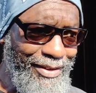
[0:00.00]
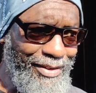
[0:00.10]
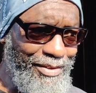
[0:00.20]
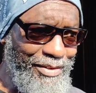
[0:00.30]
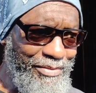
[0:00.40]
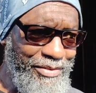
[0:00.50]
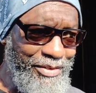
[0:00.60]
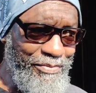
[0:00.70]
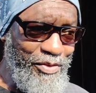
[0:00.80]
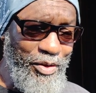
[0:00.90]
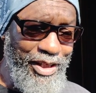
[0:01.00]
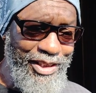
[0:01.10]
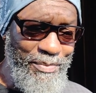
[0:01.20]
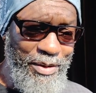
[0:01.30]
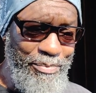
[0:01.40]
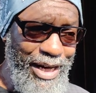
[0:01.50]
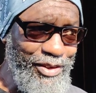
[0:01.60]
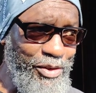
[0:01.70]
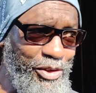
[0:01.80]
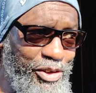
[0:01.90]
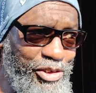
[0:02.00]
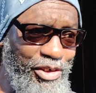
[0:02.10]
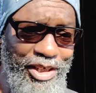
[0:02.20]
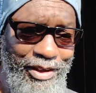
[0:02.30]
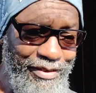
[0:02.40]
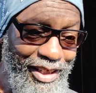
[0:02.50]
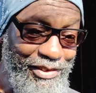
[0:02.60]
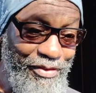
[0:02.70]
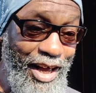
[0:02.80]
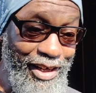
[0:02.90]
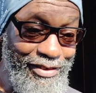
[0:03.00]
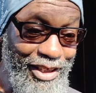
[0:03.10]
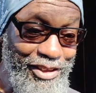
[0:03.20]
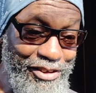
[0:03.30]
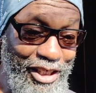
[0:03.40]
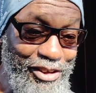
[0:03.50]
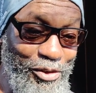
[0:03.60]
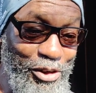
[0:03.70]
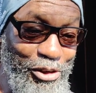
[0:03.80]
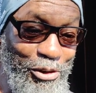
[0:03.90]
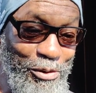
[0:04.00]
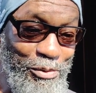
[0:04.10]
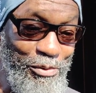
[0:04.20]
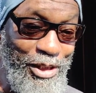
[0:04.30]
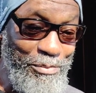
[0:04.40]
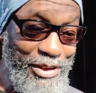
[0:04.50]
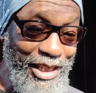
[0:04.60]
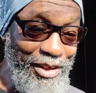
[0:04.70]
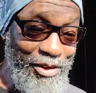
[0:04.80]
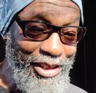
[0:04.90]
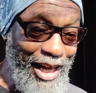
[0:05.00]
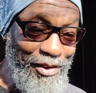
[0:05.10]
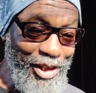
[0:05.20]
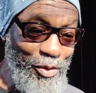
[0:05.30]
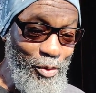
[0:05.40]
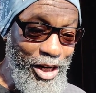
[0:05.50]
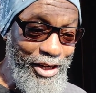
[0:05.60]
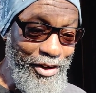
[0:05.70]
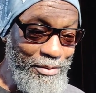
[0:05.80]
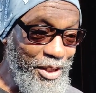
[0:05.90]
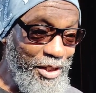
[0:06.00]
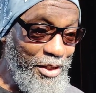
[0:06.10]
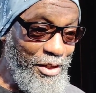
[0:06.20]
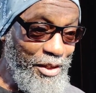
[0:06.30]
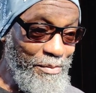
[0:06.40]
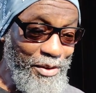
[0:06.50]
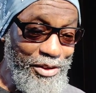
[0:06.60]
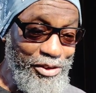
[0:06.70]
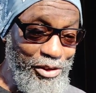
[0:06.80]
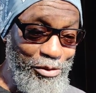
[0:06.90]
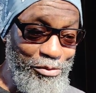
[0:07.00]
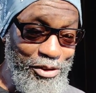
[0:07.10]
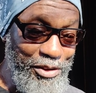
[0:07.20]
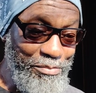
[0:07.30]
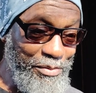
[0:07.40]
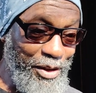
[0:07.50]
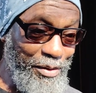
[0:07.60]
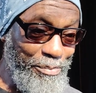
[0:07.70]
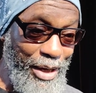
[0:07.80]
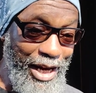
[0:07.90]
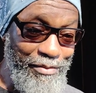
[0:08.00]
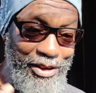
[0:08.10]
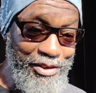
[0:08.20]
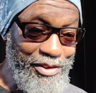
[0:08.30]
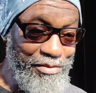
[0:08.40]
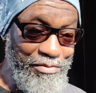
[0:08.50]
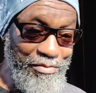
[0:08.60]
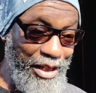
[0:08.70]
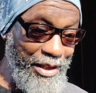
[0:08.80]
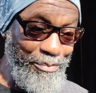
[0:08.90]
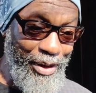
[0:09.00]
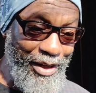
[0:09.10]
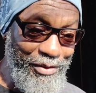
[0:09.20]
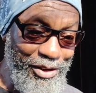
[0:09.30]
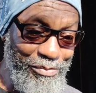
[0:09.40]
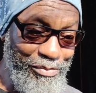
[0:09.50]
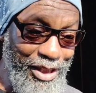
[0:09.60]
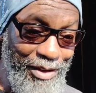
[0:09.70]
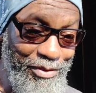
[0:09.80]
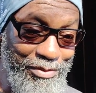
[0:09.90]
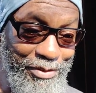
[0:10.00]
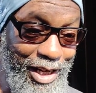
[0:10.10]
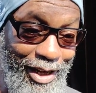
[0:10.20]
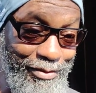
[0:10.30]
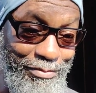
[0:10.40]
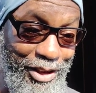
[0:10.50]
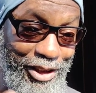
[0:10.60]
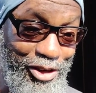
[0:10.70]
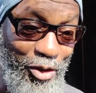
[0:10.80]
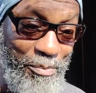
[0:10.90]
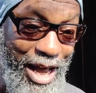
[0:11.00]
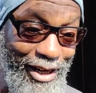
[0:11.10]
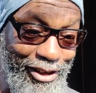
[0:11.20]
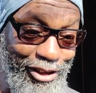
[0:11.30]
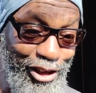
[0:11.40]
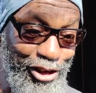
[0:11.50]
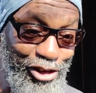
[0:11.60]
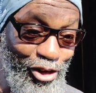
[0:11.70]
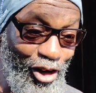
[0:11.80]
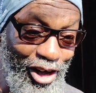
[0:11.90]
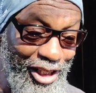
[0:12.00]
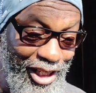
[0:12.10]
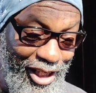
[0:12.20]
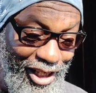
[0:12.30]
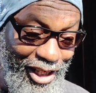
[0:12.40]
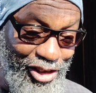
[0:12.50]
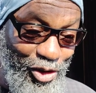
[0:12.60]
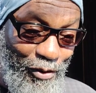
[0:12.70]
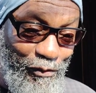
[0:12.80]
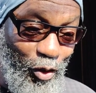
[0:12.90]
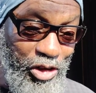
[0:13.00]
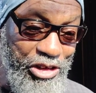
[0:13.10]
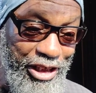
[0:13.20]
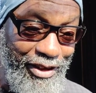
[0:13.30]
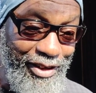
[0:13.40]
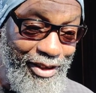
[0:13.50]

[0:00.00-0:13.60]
uh, if you let them impact on your journey, that's fine. That's that's on you, right? But they don't. I don't care who they are, uh, uh children, uh, parents, grandparents, whatever. It, eh, it, don't matter. It's your it's your forging.